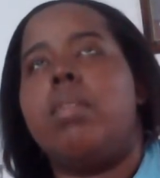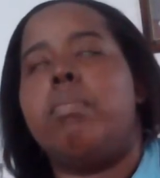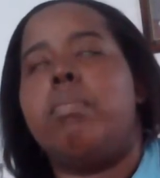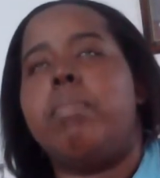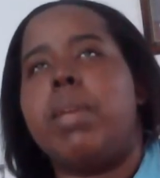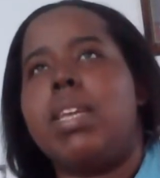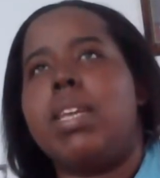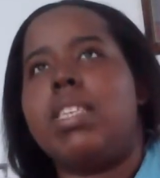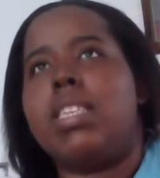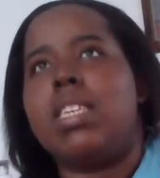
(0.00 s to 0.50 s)

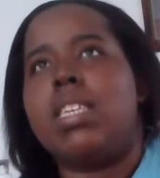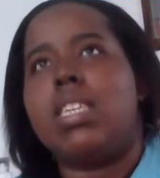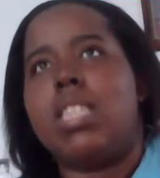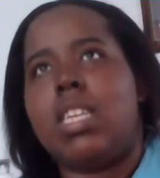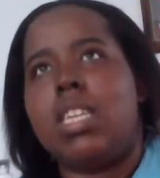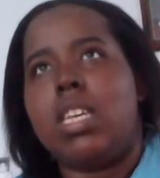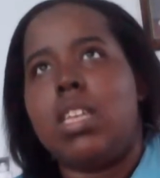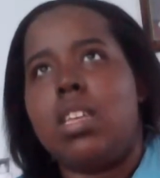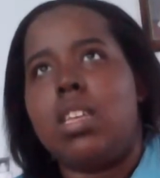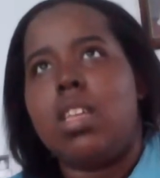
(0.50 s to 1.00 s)

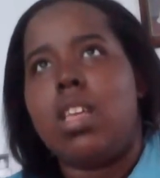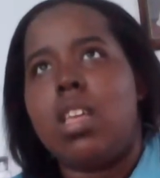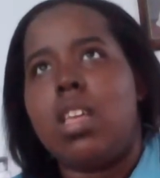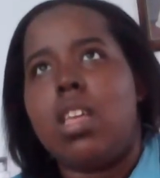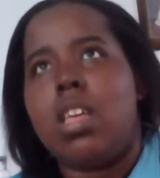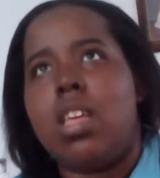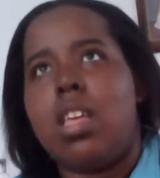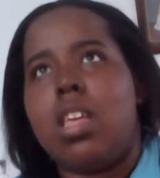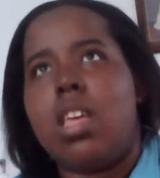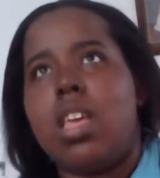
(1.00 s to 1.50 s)
basically,
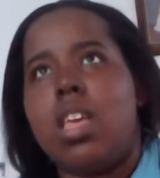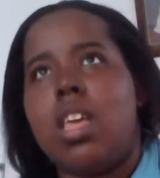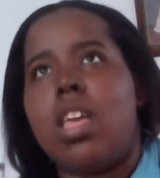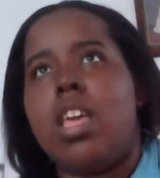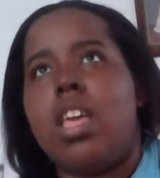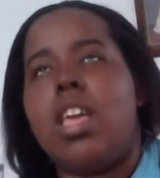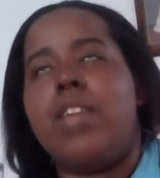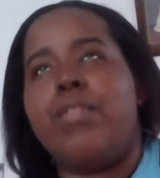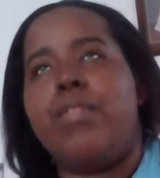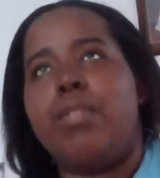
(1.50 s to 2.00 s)

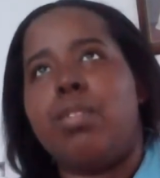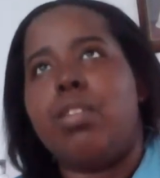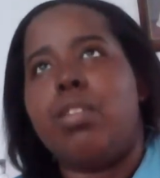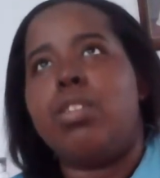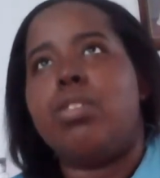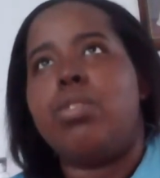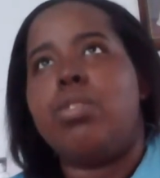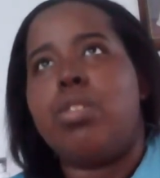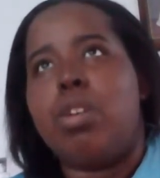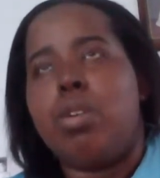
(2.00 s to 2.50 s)
if you look
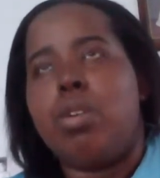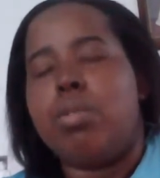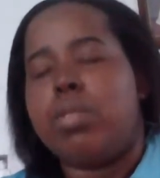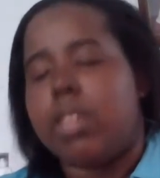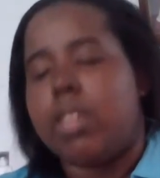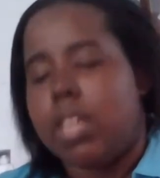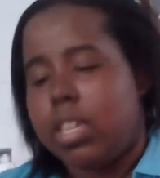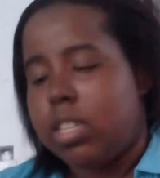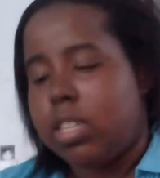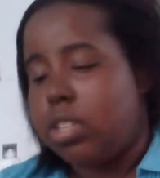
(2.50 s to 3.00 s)
through the whole
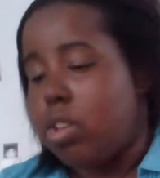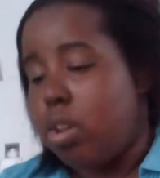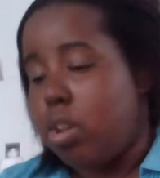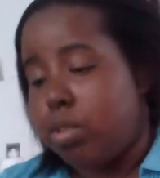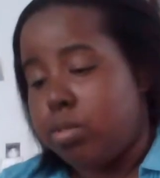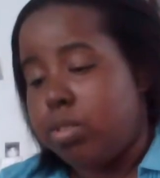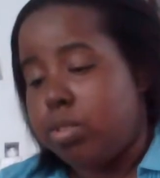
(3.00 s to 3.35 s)
thing, no,